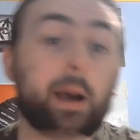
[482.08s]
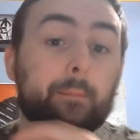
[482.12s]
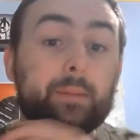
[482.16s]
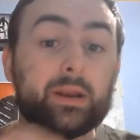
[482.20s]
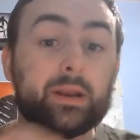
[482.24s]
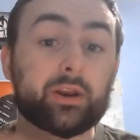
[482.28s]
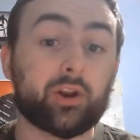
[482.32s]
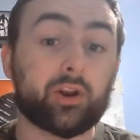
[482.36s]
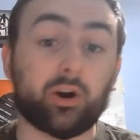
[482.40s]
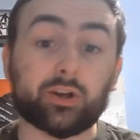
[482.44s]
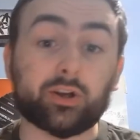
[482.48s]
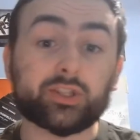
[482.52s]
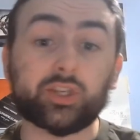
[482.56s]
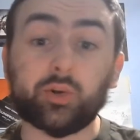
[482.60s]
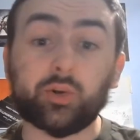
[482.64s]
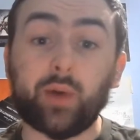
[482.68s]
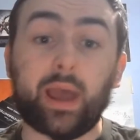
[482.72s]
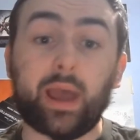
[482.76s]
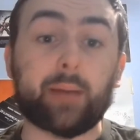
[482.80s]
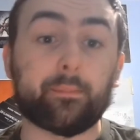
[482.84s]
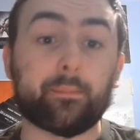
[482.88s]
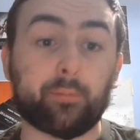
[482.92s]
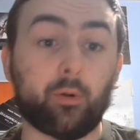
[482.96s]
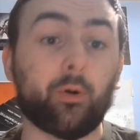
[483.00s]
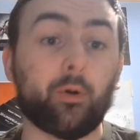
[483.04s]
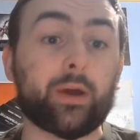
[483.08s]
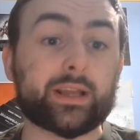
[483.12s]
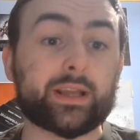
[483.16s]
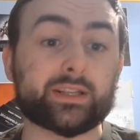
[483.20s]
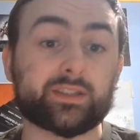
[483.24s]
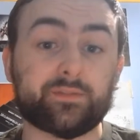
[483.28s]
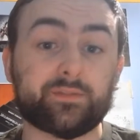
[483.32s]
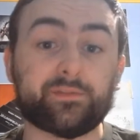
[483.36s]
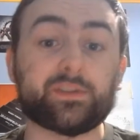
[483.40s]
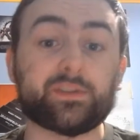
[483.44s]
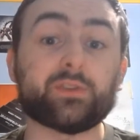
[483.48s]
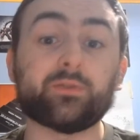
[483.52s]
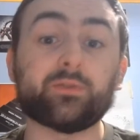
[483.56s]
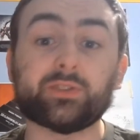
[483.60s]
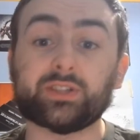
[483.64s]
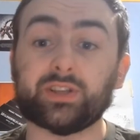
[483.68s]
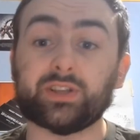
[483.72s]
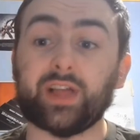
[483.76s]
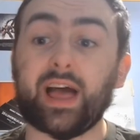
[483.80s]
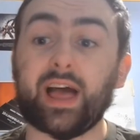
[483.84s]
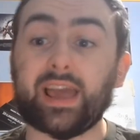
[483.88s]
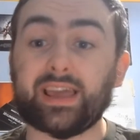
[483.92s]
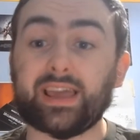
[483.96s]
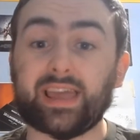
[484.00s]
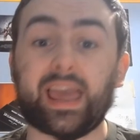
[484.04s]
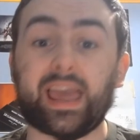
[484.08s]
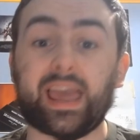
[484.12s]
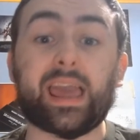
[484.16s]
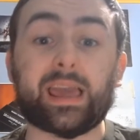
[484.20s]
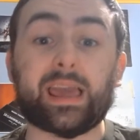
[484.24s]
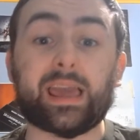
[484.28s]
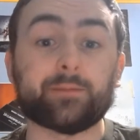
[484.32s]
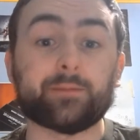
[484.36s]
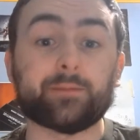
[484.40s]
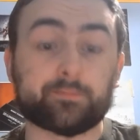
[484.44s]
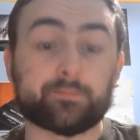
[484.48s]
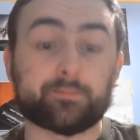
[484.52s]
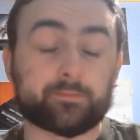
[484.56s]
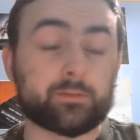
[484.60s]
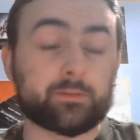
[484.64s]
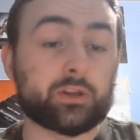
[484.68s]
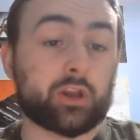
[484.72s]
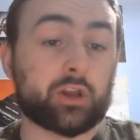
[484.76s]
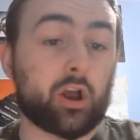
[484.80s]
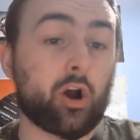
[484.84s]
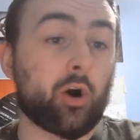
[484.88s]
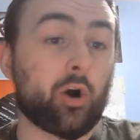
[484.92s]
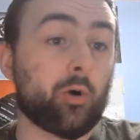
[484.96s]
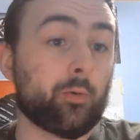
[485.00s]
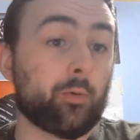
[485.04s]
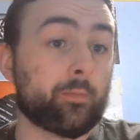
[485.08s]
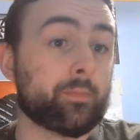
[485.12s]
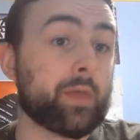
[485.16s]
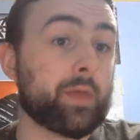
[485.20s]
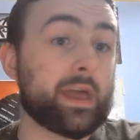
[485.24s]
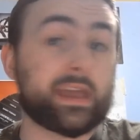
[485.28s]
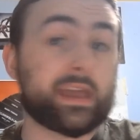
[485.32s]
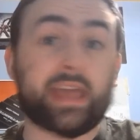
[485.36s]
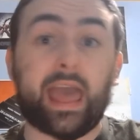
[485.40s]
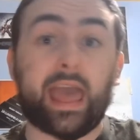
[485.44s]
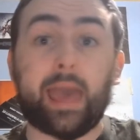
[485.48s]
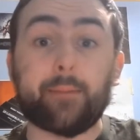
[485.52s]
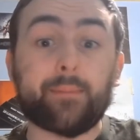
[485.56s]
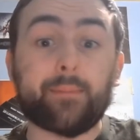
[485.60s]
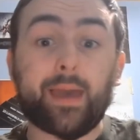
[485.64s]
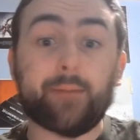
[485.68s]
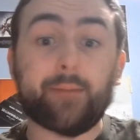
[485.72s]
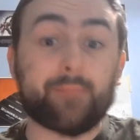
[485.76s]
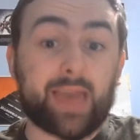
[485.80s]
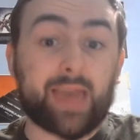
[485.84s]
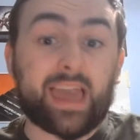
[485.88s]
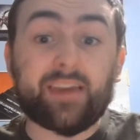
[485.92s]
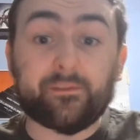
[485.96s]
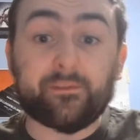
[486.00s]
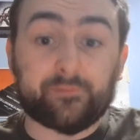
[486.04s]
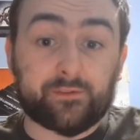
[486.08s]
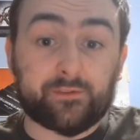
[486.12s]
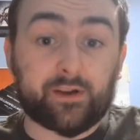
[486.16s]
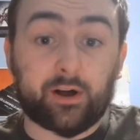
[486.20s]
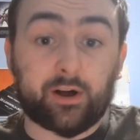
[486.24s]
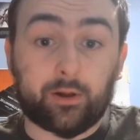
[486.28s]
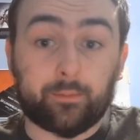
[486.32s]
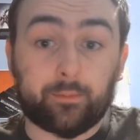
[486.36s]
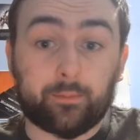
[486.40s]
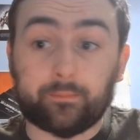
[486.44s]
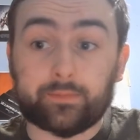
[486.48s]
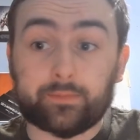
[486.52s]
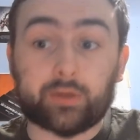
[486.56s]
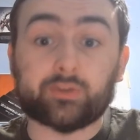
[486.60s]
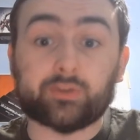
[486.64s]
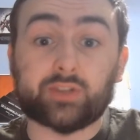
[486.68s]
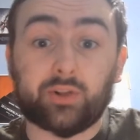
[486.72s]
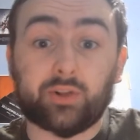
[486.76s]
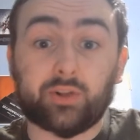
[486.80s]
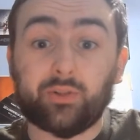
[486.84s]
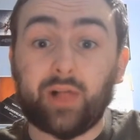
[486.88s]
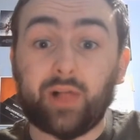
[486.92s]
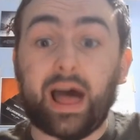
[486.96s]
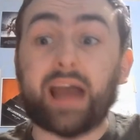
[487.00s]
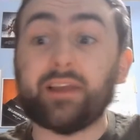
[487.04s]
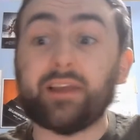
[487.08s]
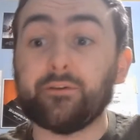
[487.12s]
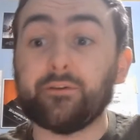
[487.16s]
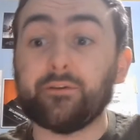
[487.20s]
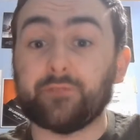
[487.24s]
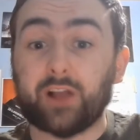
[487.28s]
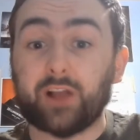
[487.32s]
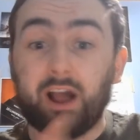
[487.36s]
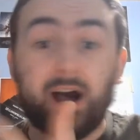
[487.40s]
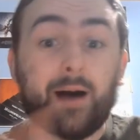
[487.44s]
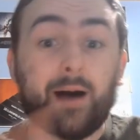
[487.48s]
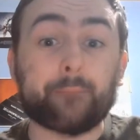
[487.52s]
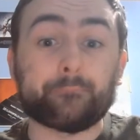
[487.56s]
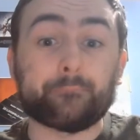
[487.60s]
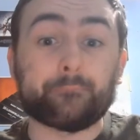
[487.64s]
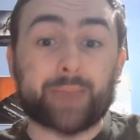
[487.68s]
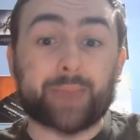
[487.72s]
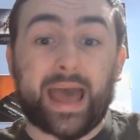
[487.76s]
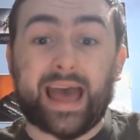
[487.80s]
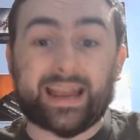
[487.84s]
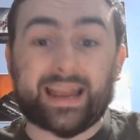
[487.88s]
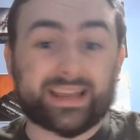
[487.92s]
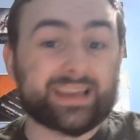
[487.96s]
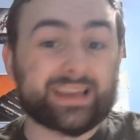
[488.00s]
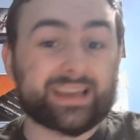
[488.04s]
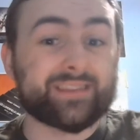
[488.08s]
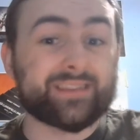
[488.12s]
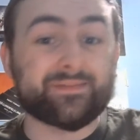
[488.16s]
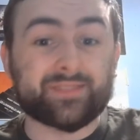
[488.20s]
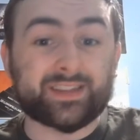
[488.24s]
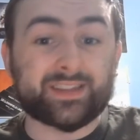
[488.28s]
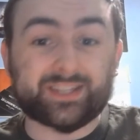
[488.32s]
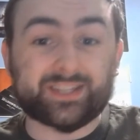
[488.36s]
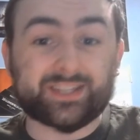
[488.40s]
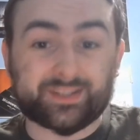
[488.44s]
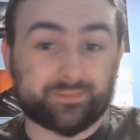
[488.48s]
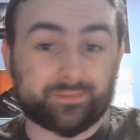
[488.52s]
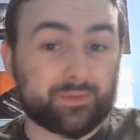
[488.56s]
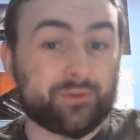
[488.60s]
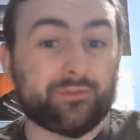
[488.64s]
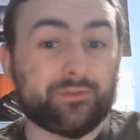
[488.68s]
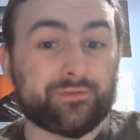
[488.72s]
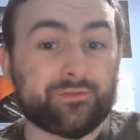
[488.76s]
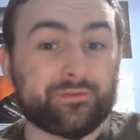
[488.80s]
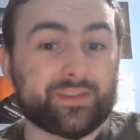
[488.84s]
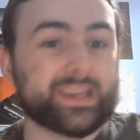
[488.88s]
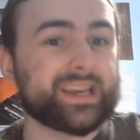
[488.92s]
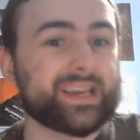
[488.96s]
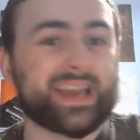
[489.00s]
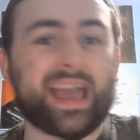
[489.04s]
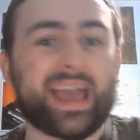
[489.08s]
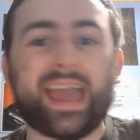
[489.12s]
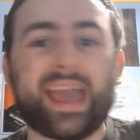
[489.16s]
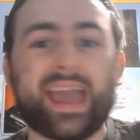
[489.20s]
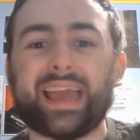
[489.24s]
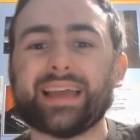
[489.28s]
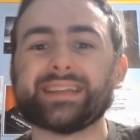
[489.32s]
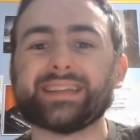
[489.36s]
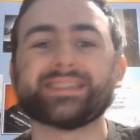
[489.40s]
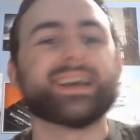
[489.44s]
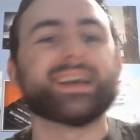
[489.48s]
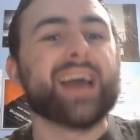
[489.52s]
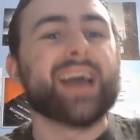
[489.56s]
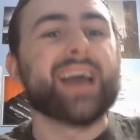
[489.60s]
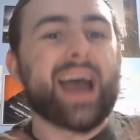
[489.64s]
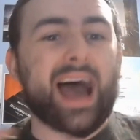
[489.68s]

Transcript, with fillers: but it also at points feels like a you know like mma film there's a lot of combat in this movie and